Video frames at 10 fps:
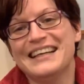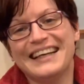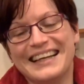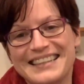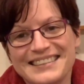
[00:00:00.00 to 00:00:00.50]

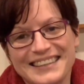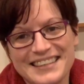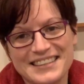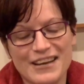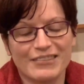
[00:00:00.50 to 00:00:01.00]
It isn't
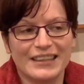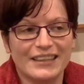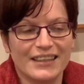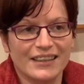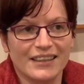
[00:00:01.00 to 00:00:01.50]
necessarily
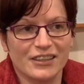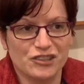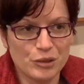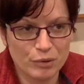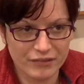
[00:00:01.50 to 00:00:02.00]
a
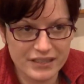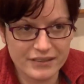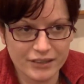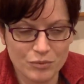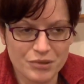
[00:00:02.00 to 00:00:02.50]
super
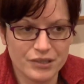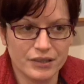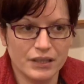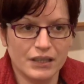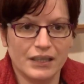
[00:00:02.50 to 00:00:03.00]
easy option.